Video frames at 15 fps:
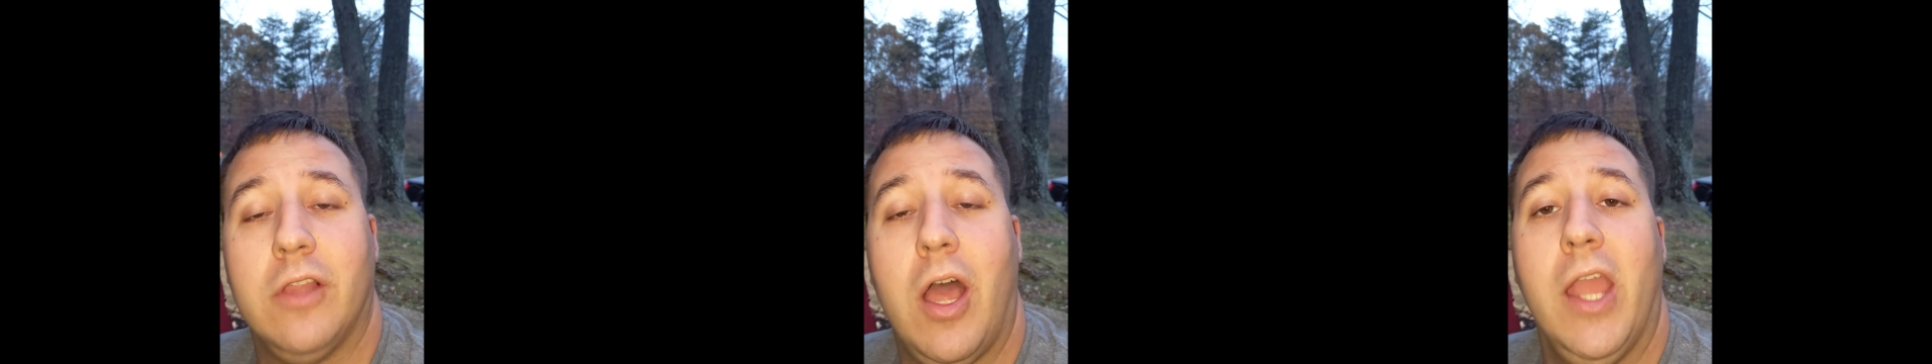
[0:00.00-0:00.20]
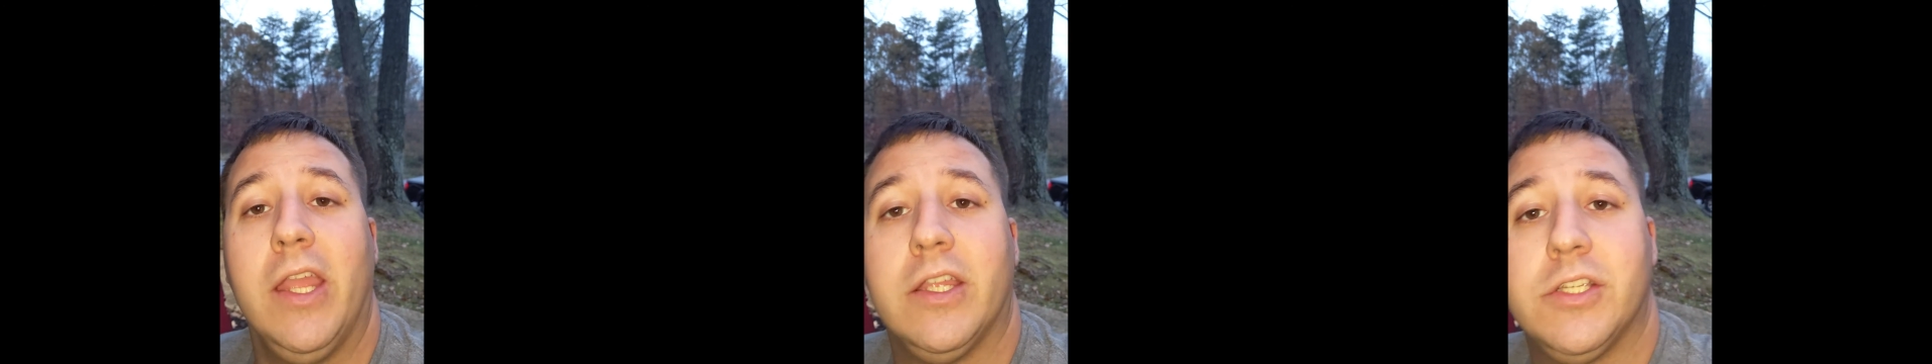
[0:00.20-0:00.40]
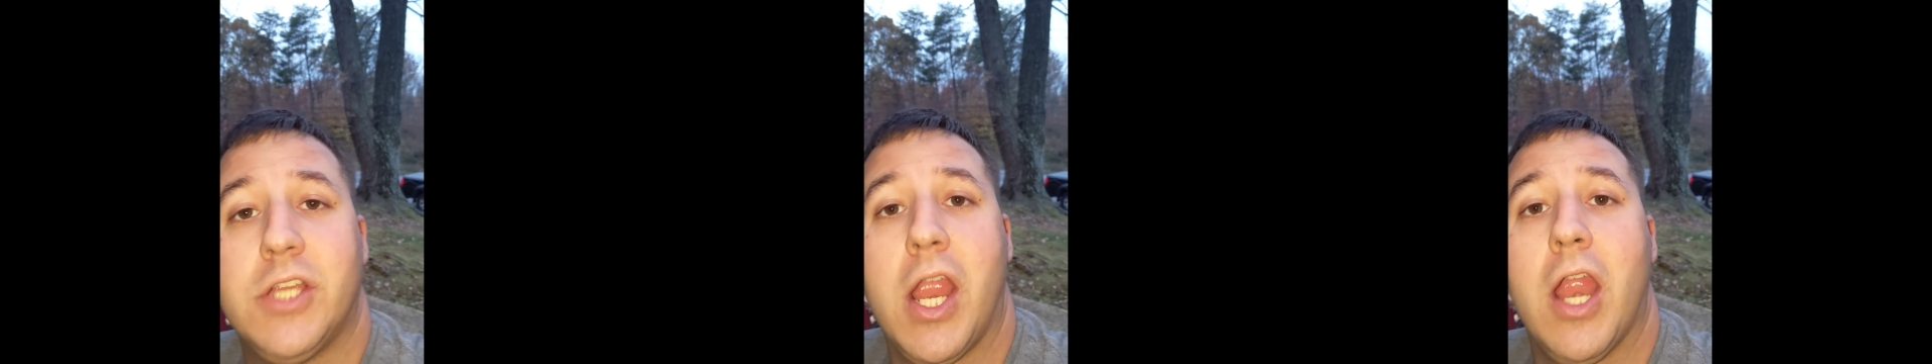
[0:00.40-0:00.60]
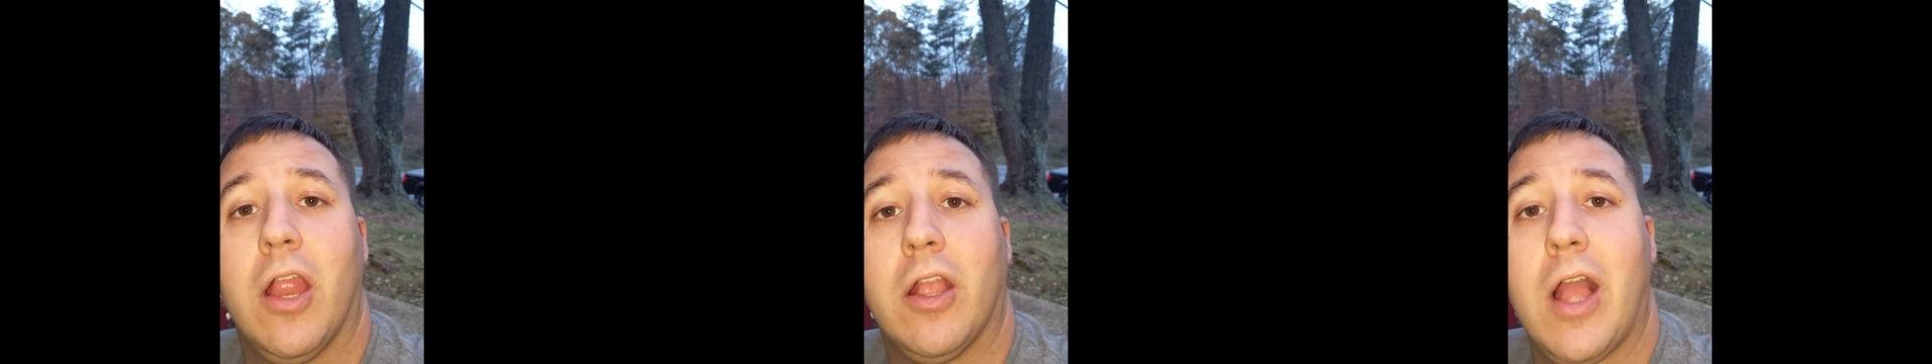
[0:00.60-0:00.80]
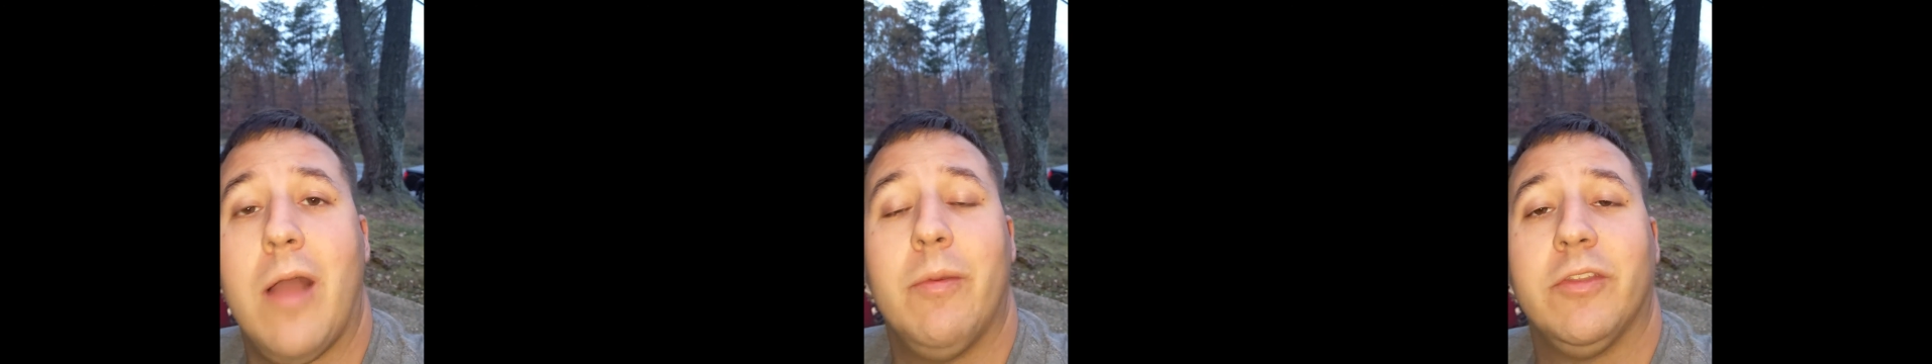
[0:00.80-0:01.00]
Like, share,
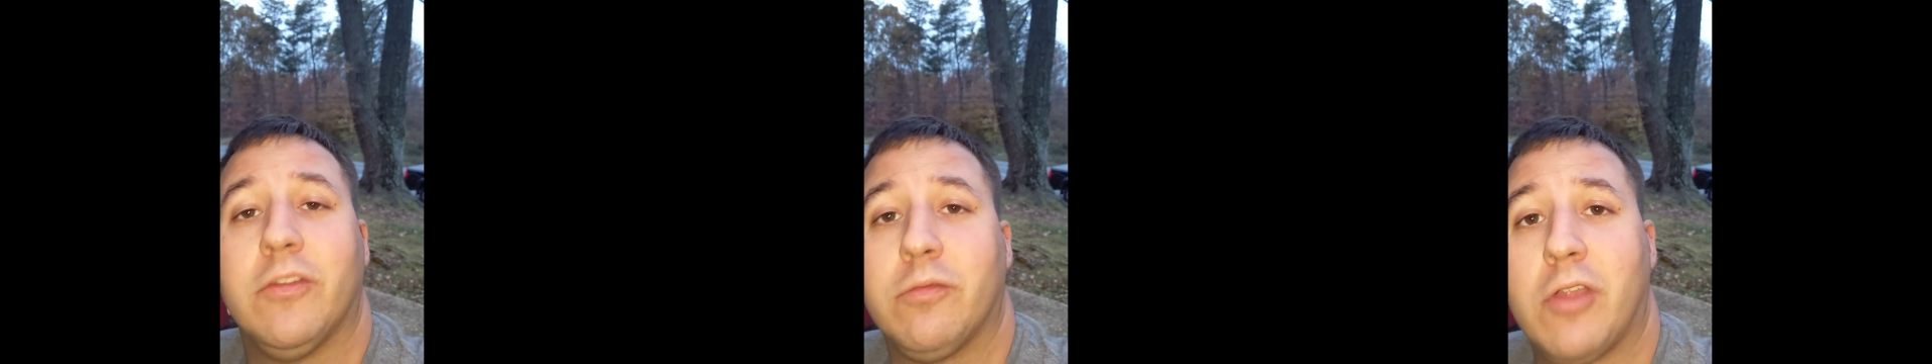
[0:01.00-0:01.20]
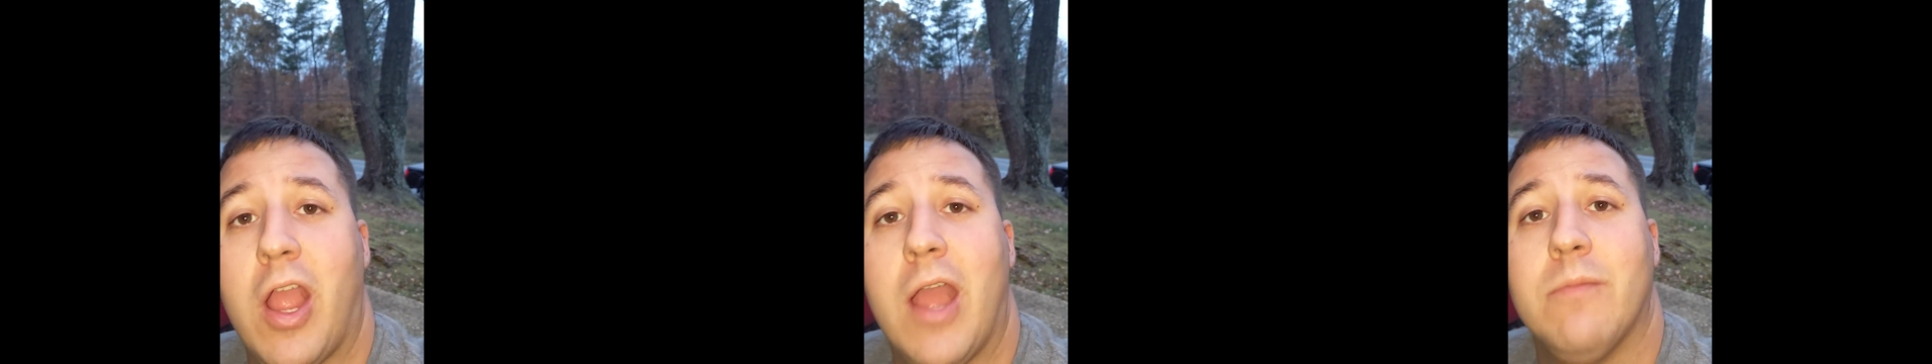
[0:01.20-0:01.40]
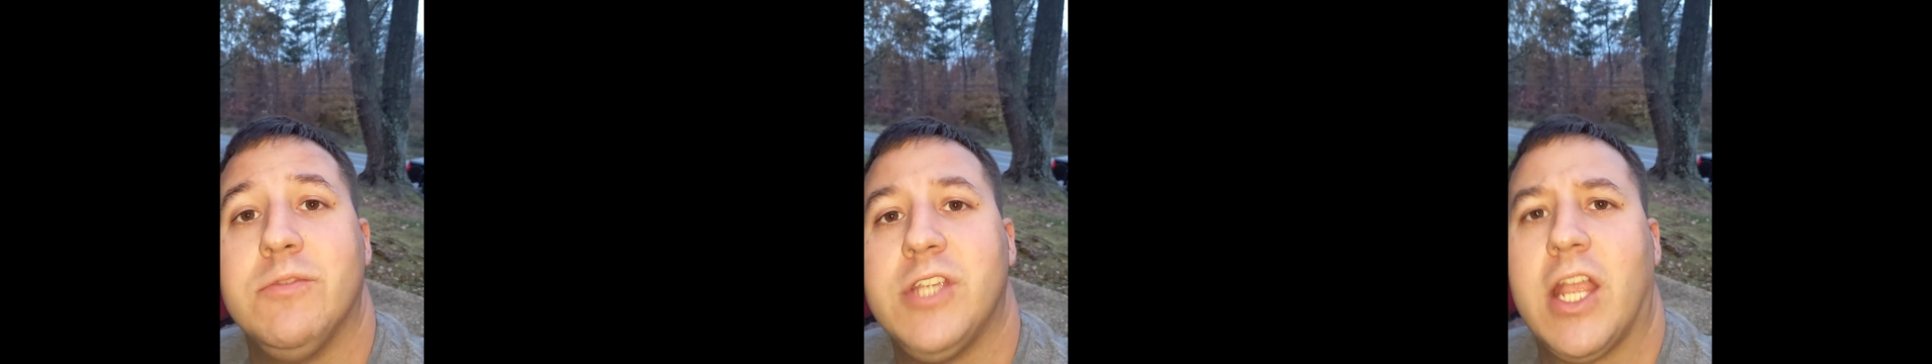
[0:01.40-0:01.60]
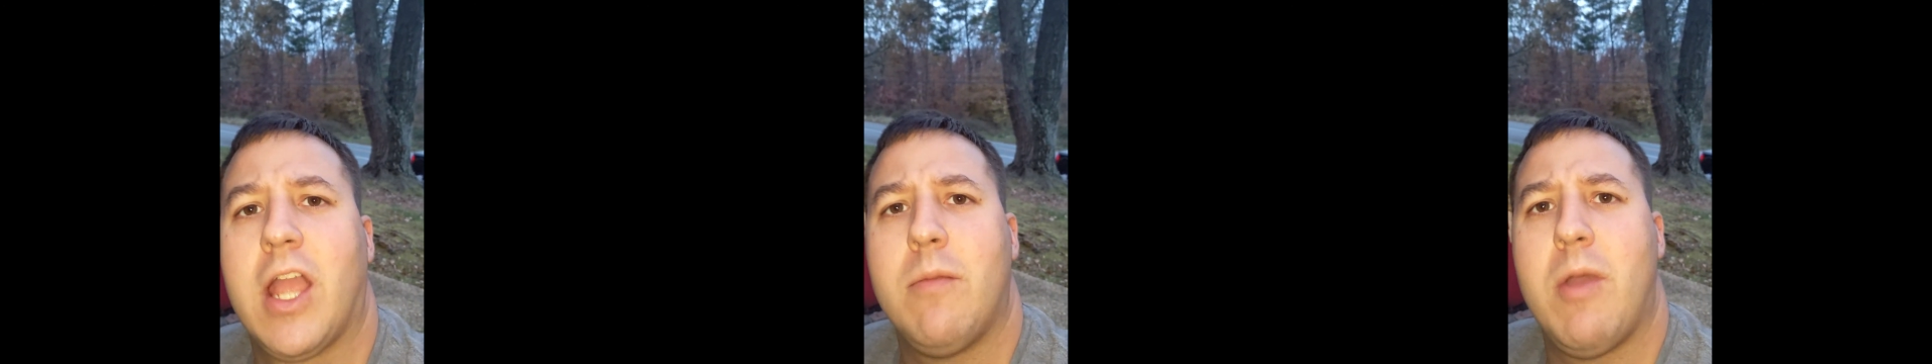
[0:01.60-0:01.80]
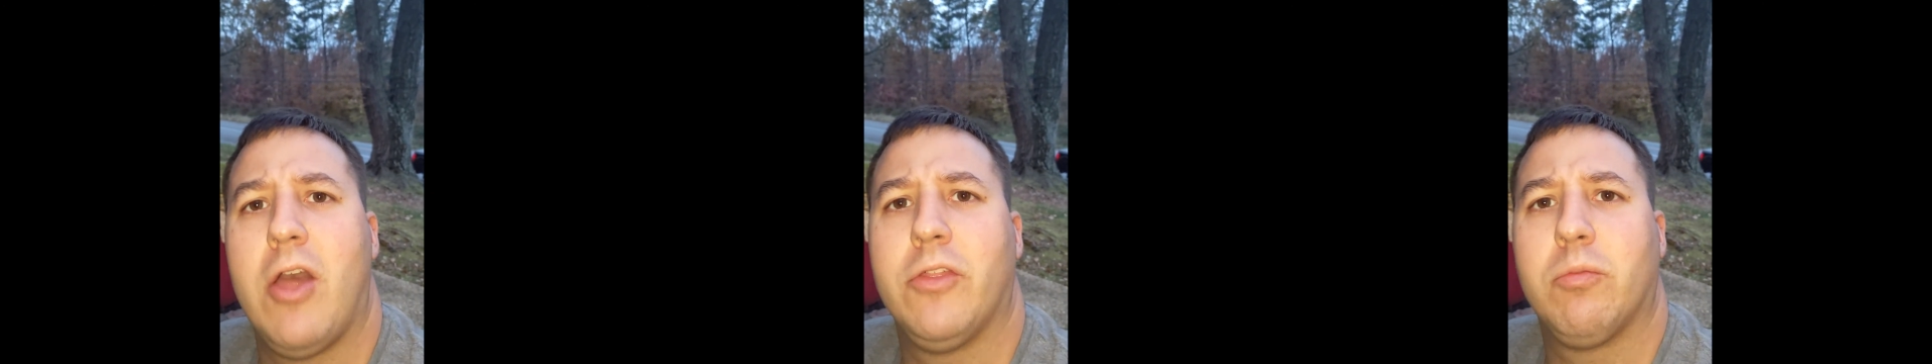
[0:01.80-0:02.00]
comment, subscribe. Check
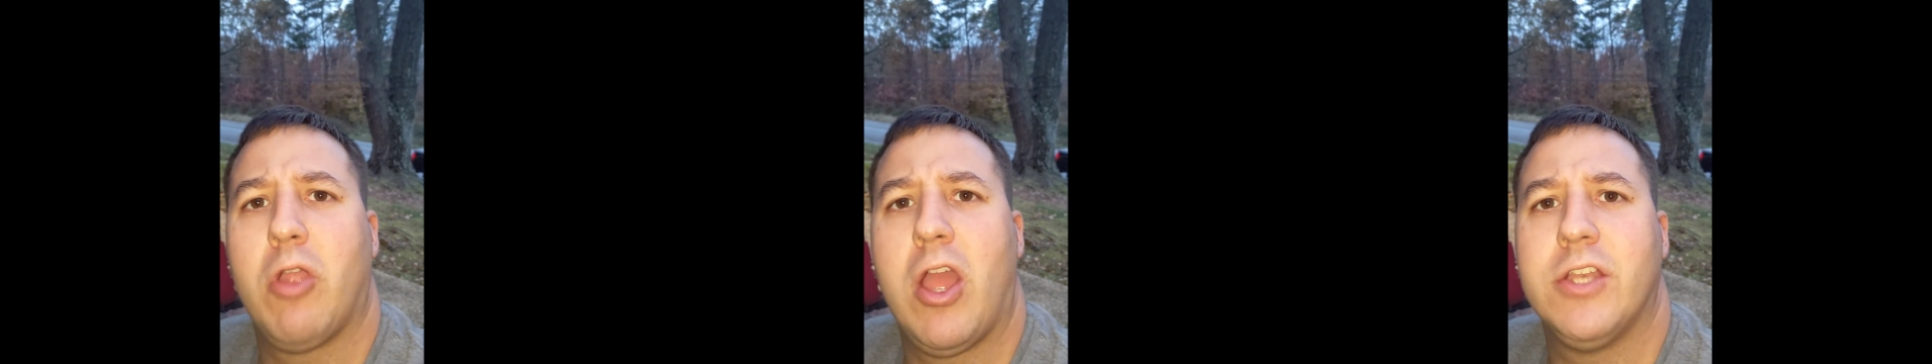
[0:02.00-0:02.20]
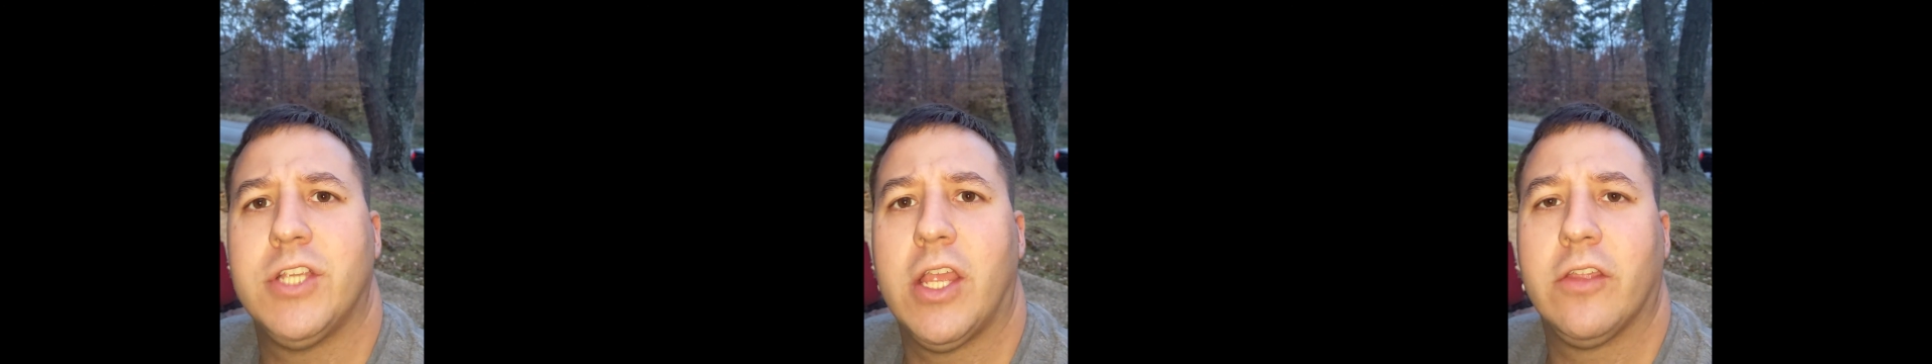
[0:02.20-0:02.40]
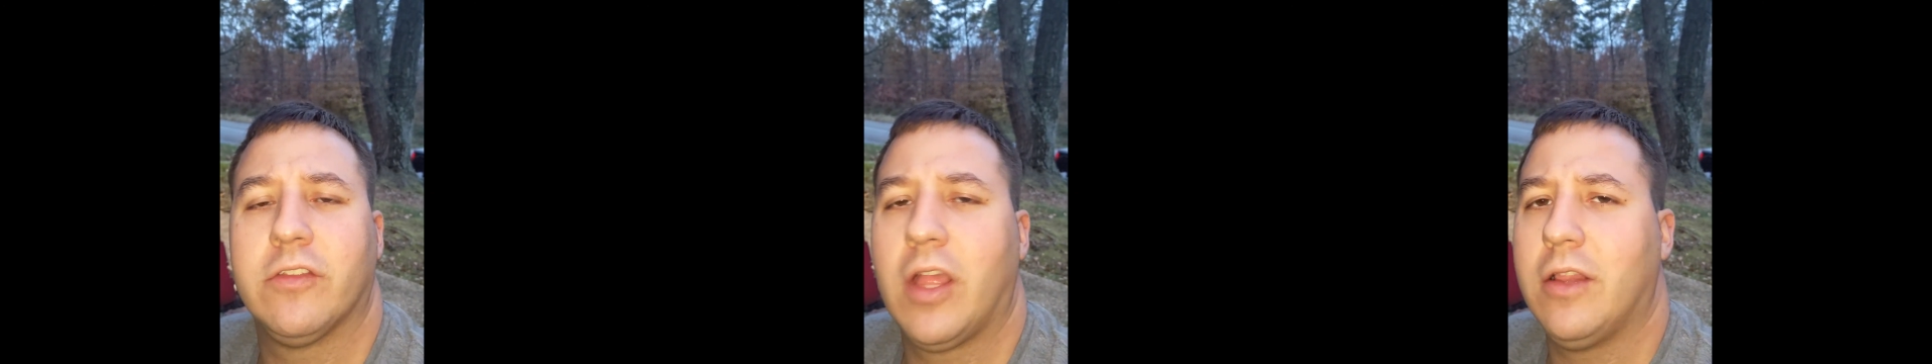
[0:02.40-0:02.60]
out my other projects.